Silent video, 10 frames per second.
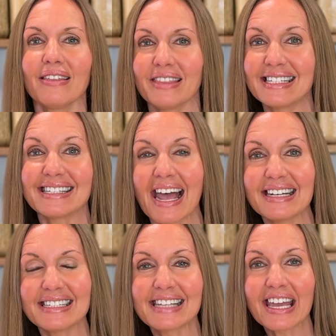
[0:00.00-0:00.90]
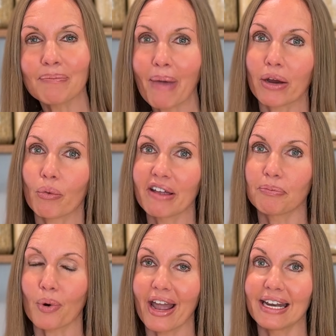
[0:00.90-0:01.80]
This 90-second microwave
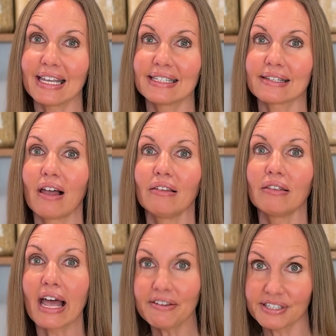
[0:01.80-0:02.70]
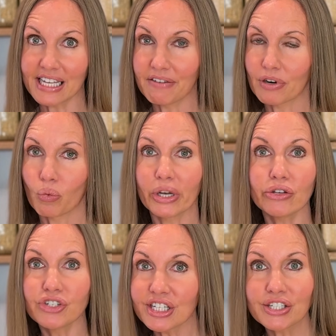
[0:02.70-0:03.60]
bread is a lifesaver when
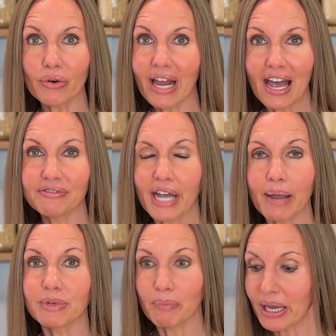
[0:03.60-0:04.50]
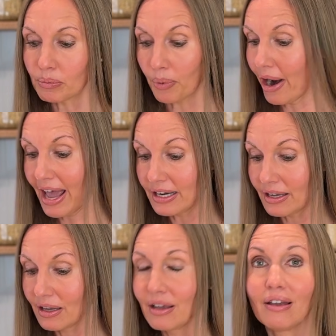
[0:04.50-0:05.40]
you just don't have time to make bread.
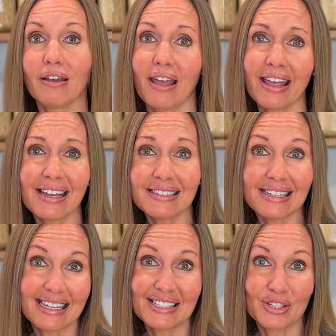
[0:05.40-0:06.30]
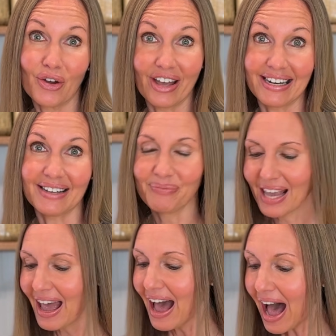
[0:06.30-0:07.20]
And it's good.
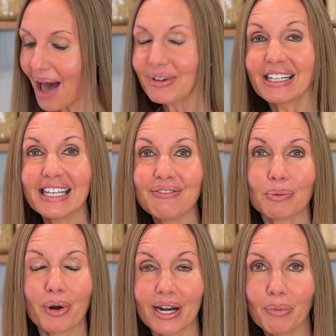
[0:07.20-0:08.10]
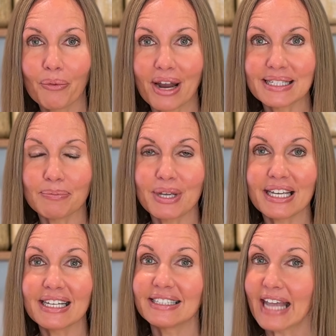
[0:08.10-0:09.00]
I'm going to leave the printable
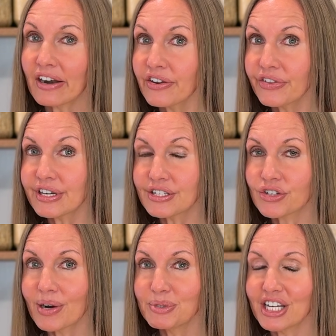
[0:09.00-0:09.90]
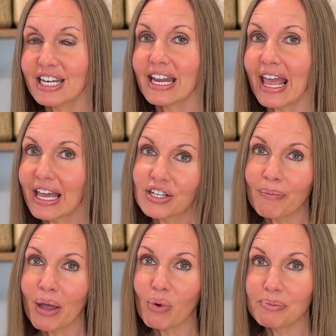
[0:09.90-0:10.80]
recipe down in the description and on
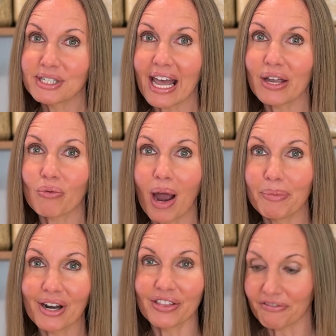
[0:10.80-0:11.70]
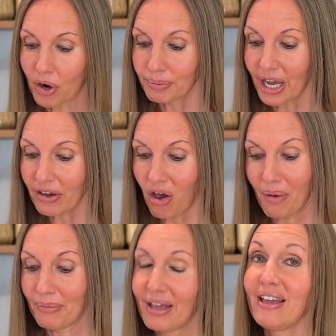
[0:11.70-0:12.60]
my website,
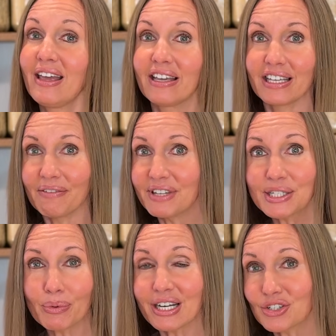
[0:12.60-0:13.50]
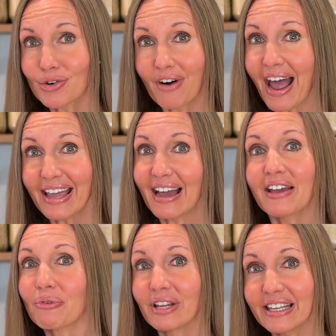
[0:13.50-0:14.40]
robinonthefarm.com. Give this one a try. I
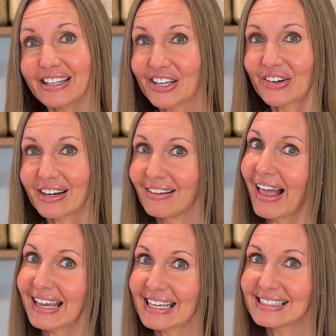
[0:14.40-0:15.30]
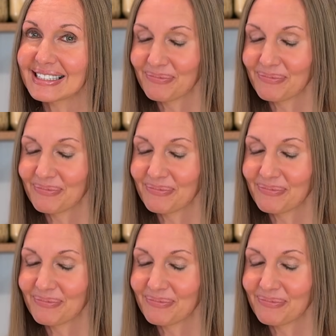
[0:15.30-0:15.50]
really think you're going to like it.